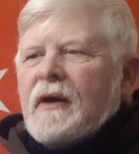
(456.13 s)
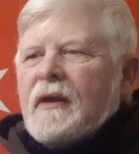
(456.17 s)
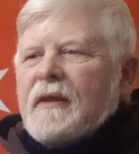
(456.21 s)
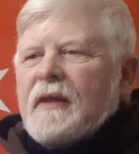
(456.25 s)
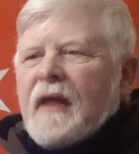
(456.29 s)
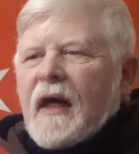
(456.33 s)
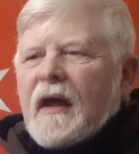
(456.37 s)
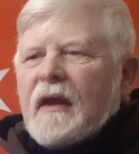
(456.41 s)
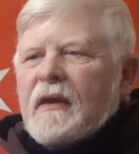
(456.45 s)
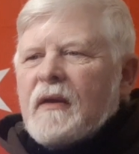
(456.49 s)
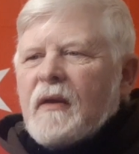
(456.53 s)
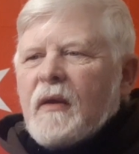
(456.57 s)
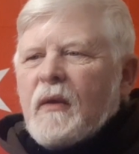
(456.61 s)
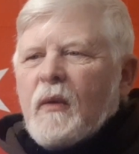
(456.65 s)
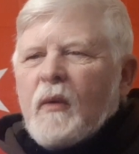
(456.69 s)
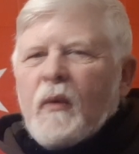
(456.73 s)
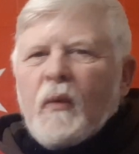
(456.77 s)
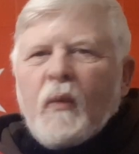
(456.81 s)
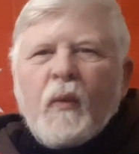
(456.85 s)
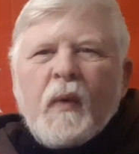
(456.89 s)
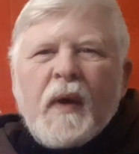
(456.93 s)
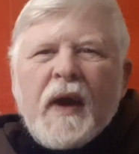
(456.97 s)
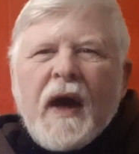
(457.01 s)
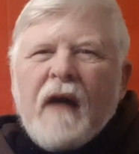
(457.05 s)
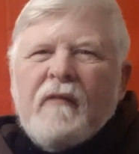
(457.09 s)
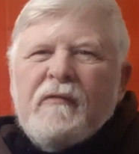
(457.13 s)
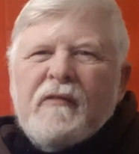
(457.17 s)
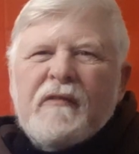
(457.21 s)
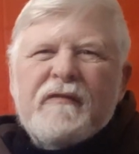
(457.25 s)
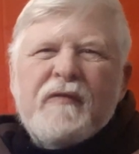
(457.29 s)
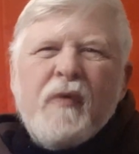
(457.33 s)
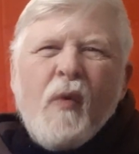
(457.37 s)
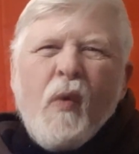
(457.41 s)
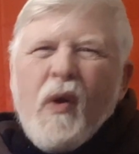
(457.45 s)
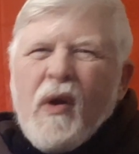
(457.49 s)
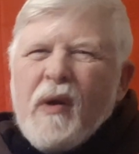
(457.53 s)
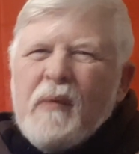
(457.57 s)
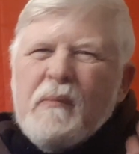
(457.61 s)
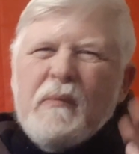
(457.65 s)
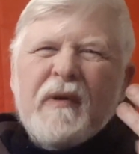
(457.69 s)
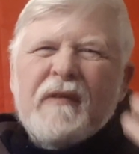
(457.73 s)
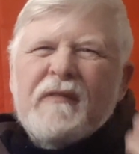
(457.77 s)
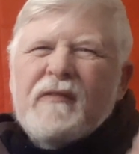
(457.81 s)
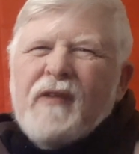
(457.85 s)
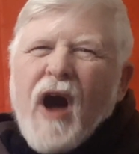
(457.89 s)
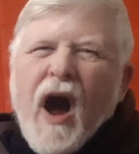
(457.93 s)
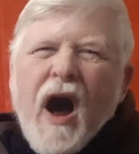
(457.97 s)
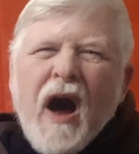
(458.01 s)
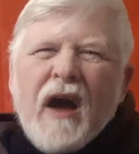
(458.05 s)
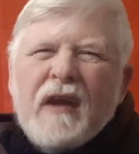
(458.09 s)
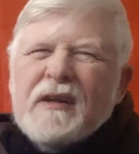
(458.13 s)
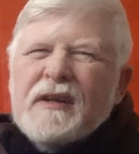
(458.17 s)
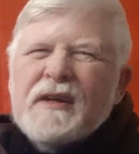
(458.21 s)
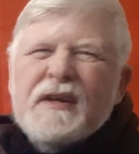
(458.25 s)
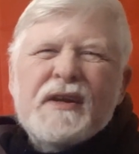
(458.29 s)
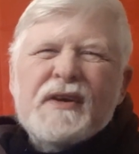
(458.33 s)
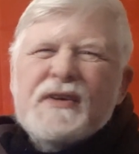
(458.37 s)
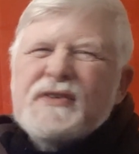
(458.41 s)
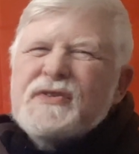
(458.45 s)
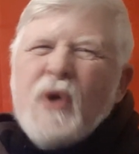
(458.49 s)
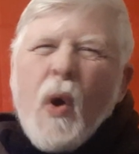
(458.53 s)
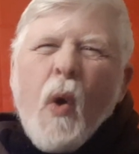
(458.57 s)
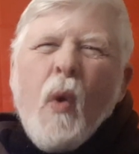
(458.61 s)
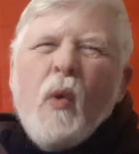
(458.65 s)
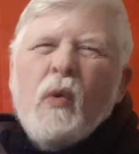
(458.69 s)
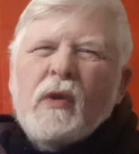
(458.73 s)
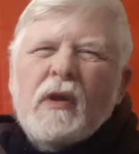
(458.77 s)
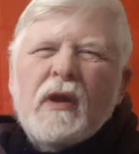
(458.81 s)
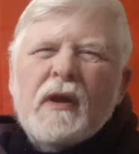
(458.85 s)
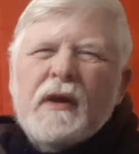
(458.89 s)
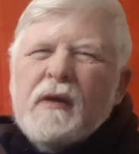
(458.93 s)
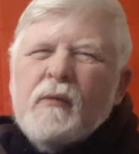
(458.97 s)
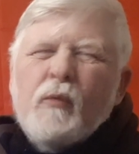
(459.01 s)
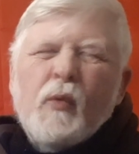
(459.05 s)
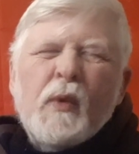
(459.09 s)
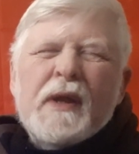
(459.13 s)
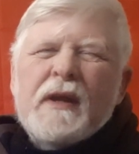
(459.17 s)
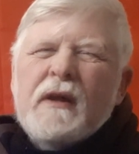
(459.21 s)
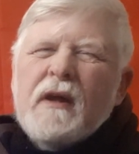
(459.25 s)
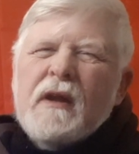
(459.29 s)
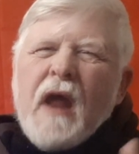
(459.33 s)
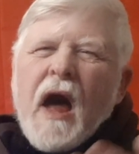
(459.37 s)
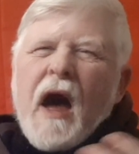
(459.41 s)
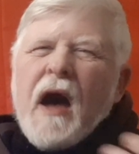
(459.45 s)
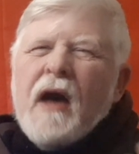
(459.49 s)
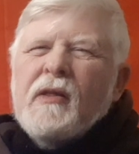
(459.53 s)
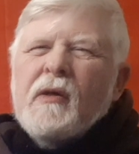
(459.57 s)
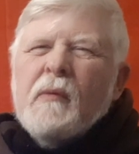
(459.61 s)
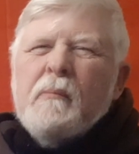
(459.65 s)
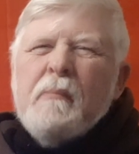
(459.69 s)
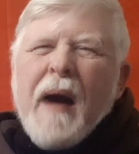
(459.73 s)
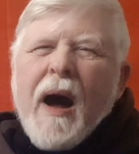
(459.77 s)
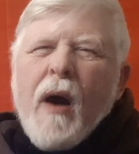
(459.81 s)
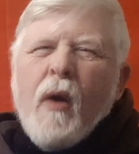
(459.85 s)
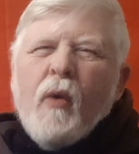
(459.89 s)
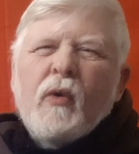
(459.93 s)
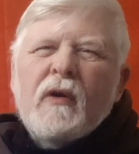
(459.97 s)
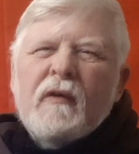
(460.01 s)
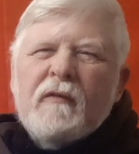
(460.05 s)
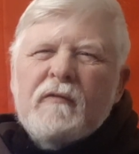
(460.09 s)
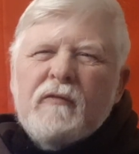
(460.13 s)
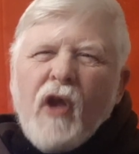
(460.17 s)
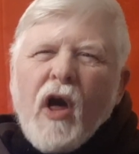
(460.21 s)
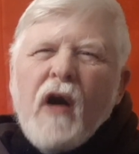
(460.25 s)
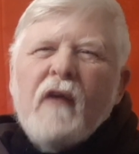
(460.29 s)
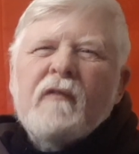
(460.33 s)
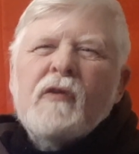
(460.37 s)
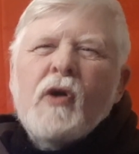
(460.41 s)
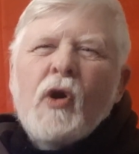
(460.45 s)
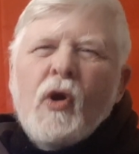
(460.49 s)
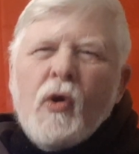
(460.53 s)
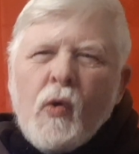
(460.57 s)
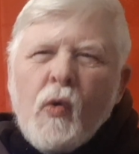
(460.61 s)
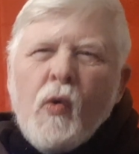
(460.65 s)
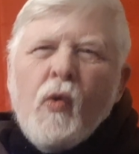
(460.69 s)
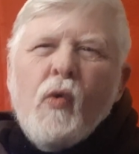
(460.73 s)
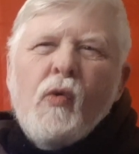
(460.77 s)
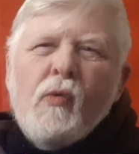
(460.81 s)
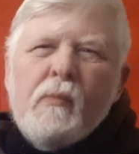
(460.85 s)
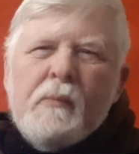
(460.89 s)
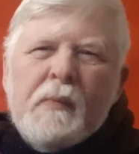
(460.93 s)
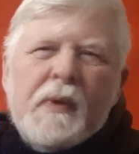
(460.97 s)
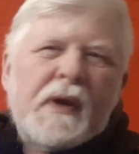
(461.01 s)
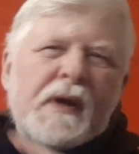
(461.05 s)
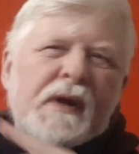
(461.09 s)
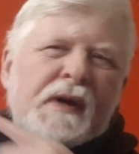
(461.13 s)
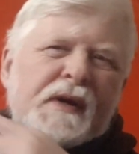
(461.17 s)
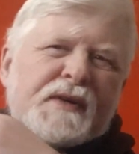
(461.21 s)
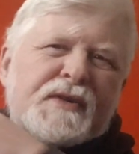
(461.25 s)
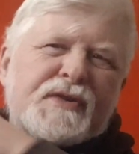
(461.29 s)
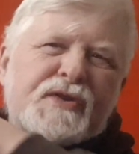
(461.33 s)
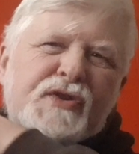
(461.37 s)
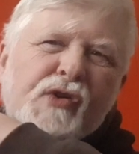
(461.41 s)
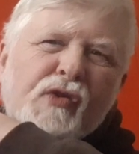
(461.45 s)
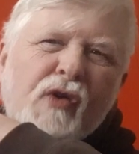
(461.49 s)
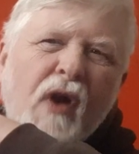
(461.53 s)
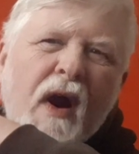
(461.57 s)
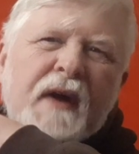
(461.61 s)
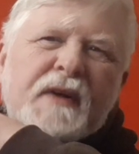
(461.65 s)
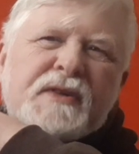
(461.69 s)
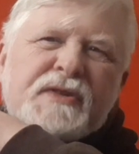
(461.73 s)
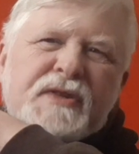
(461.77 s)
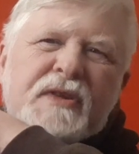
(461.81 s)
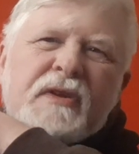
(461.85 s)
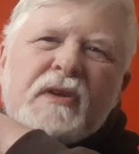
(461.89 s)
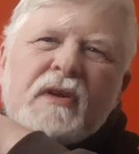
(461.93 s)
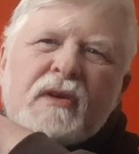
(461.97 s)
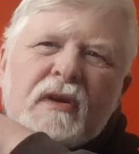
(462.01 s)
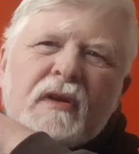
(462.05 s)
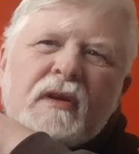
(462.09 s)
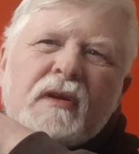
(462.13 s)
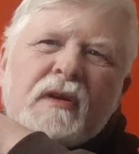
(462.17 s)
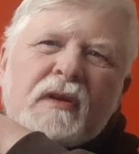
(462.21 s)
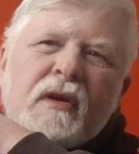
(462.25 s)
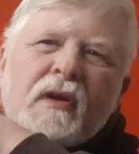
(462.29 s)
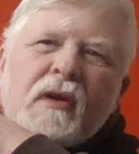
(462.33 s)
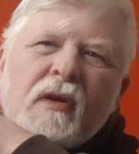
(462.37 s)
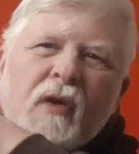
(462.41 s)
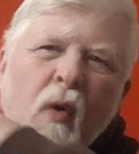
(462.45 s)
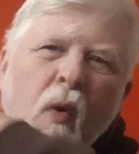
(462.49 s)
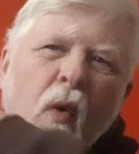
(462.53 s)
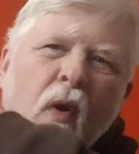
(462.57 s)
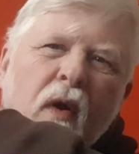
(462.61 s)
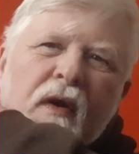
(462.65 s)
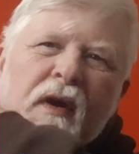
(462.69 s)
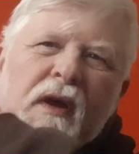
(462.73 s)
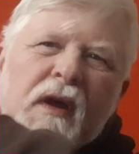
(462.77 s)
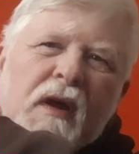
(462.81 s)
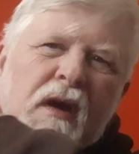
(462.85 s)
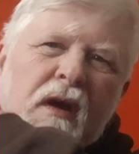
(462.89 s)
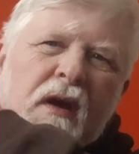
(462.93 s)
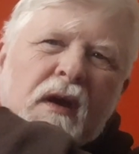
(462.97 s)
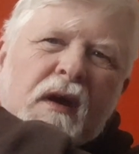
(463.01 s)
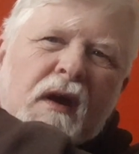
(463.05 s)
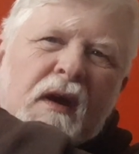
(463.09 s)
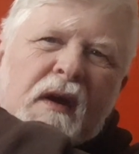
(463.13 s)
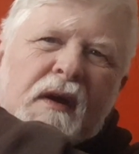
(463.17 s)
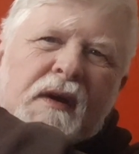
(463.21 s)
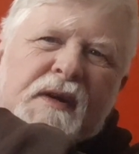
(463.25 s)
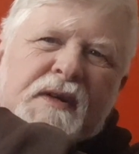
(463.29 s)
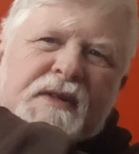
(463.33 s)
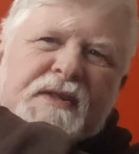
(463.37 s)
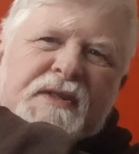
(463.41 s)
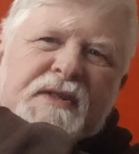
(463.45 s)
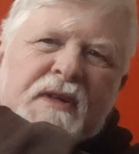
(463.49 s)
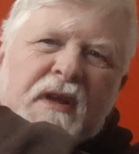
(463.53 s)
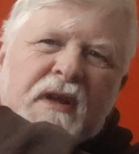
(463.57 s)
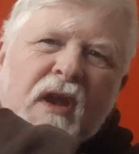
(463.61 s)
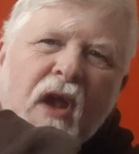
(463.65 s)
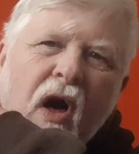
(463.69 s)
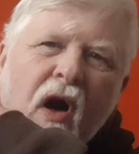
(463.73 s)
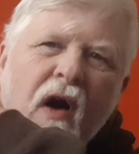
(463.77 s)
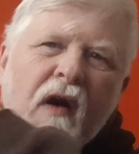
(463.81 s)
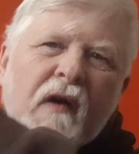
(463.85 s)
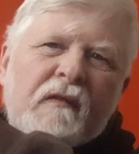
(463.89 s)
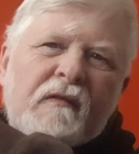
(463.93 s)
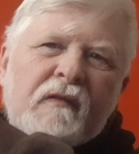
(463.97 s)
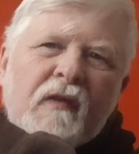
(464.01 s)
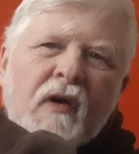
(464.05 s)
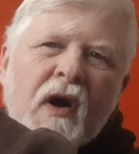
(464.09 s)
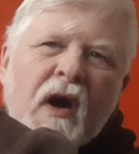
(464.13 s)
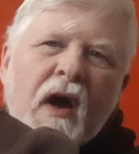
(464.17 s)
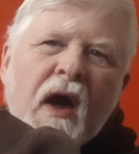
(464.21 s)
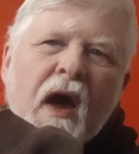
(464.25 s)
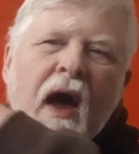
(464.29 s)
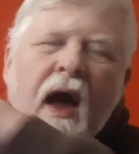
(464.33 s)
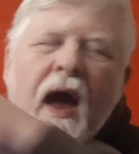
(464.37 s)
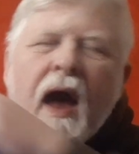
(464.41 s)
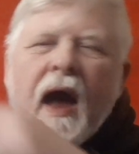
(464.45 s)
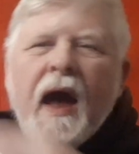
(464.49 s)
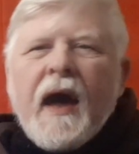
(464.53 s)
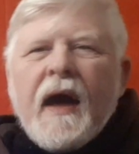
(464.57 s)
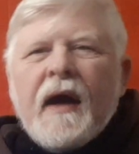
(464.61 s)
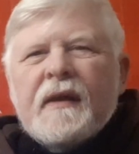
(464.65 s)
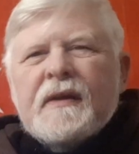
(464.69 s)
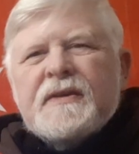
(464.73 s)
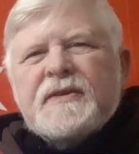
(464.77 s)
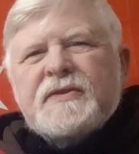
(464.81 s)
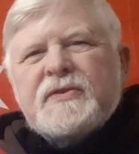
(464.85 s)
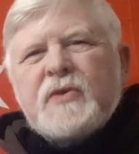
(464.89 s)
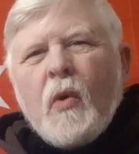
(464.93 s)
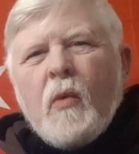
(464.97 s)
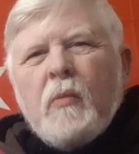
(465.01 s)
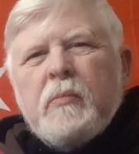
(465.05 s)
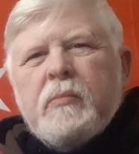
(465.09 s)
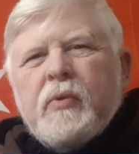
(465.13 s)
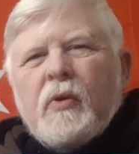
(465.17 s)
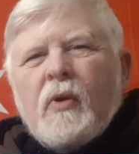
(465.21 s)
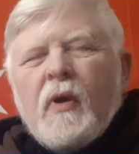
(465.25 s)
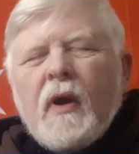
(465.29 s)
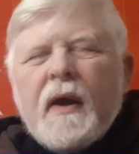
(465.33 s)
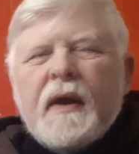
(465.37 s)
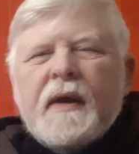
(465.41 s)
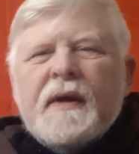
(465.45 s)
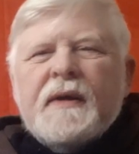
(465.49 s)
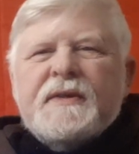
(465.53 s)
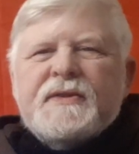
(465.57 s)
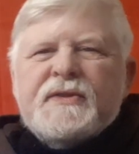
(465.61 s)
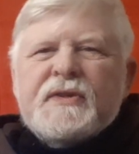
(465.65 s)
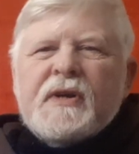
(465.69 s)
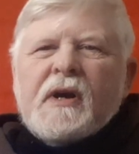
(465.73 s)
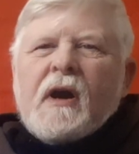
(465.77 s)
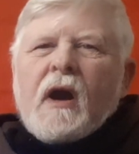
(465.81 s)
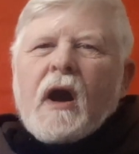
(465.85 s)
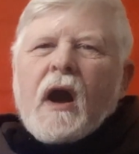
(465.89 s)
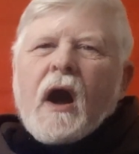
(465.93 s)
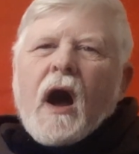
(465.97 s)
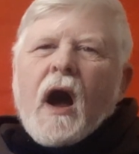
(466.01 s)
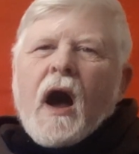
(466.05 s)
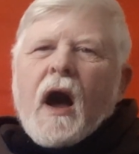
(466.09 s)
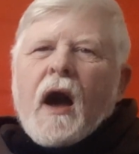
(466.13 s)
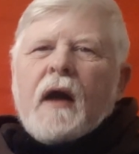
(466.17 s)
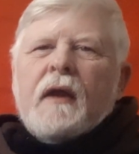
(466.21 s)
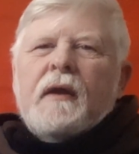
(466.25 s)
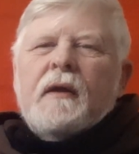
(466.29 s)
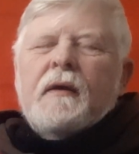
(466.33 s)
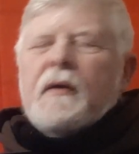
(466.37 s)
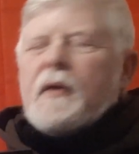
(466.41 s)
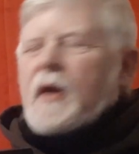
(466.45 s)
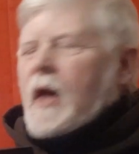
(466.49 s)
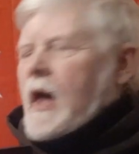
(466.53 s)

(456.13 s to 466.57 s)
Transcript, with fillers: then we have a form of godliness only and we deny the power of love whom is Christ the, the Lord. He is love. And so praise God.